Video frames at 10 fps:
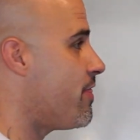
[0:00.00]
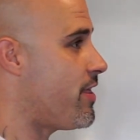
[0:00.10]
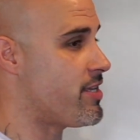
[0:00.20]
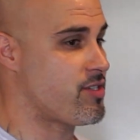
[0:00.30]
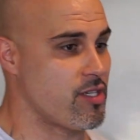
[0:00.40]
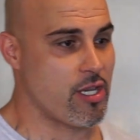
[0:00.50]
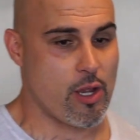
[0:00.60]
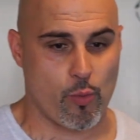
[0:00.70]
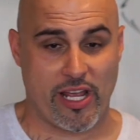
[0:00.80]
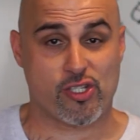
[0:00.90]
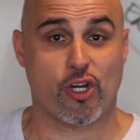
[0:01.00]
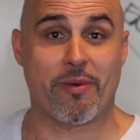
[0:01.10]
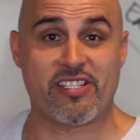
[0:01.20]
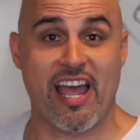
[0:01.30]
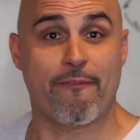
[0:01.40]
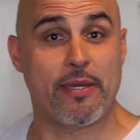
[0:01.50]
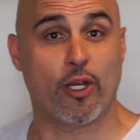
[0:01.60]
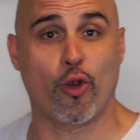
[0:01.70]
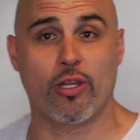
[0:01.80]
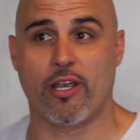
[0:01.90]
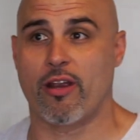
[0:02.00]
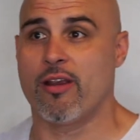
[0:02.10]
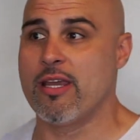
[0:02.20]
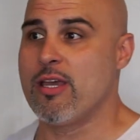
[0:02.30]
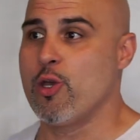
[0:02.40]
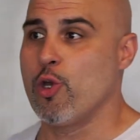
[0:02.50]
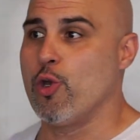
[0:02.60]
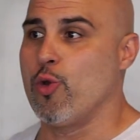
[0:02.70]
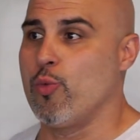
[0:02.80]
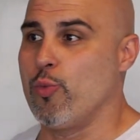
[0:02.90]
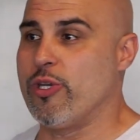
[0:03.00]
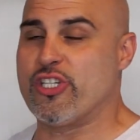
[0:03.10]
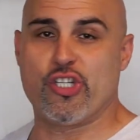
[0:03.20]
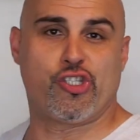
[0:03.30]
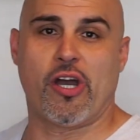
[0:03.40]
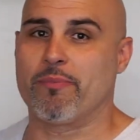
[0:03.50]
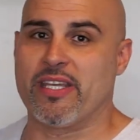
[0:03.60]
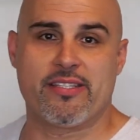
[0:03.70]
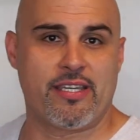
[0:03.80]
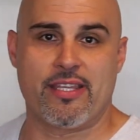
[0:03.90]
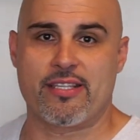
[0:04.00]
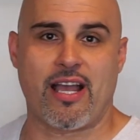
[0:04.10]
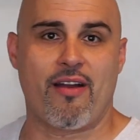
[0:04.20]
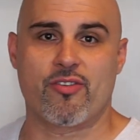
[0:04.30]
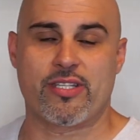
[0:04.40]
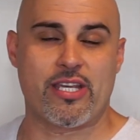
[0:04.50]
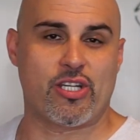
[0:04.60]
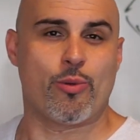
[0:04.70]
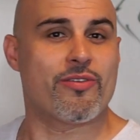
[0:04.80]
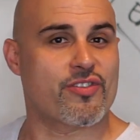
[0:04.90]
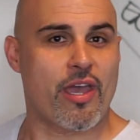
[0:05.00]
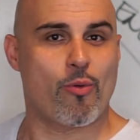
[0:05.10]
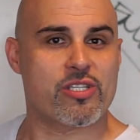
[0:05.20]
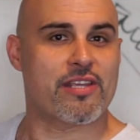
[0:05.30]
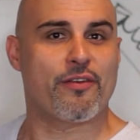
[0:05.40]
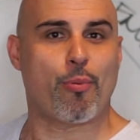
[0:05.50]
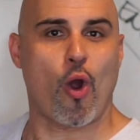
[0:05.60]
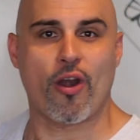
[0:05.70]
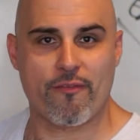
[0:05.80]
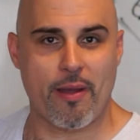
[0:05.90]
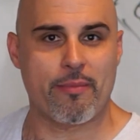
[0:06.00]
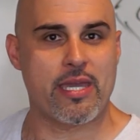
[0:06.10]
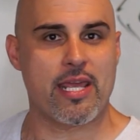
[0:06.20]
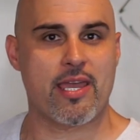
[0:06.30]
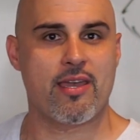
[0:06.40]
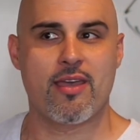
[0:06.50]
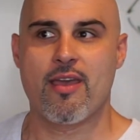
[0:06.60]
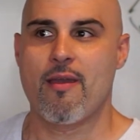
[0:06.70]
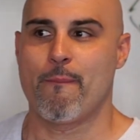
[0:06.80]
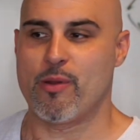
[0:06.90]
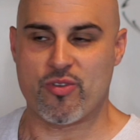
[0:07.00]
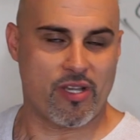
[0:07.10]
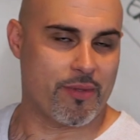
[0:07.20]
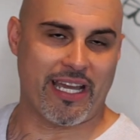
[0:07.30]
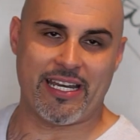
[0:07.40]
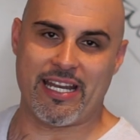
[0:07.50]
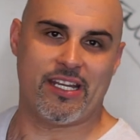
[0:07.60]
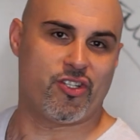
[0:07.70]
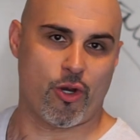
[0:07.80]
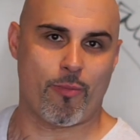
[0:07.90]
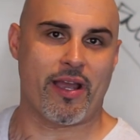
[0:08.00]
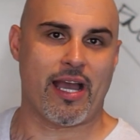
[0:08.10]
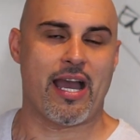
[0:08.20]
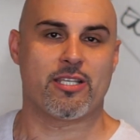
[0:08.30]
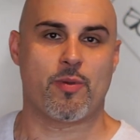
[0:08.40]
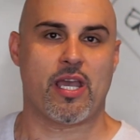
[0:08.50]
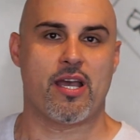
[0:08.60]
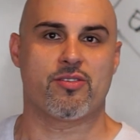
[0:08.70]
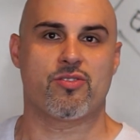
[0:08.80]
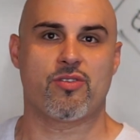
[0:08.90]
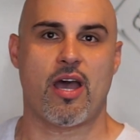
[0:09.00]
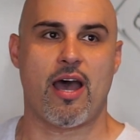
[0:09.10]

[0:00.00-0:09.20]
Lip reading: I started my staff meeting earlier, we just jumped into this conversation. It wasn't even part of my meeting. But it was something I needed to share with my guys because